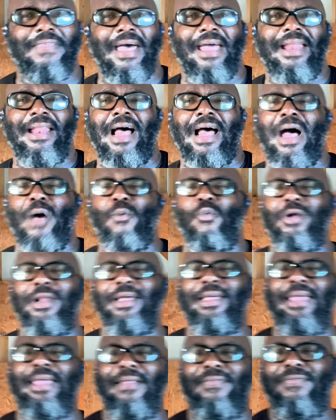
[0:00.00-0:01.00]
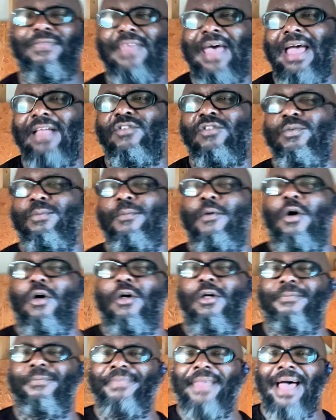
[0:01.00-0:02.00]
that I want to get that
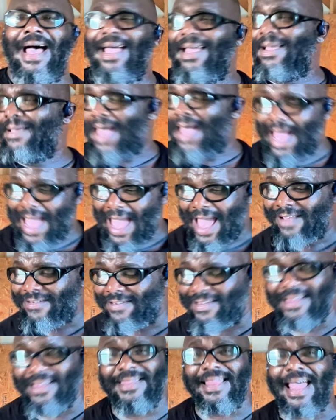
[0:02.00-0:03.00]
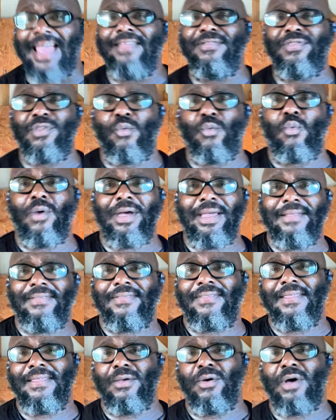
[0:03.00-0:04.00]
small. I actually like the weight
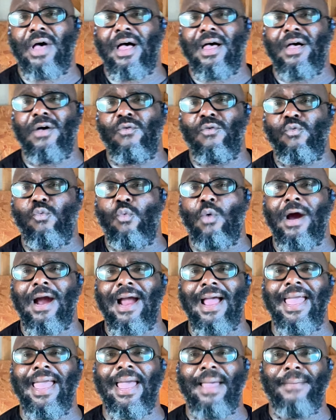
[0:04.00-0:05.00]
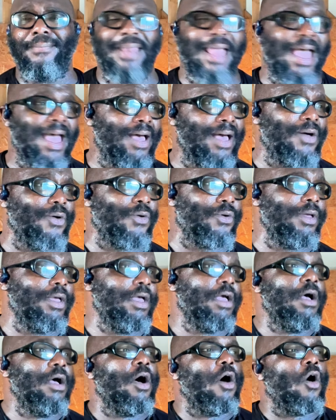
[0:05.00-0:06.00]
of where I am now.
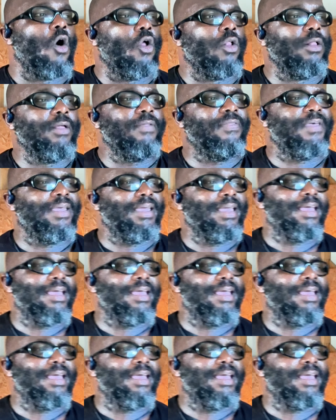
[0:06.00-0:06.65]
Only thing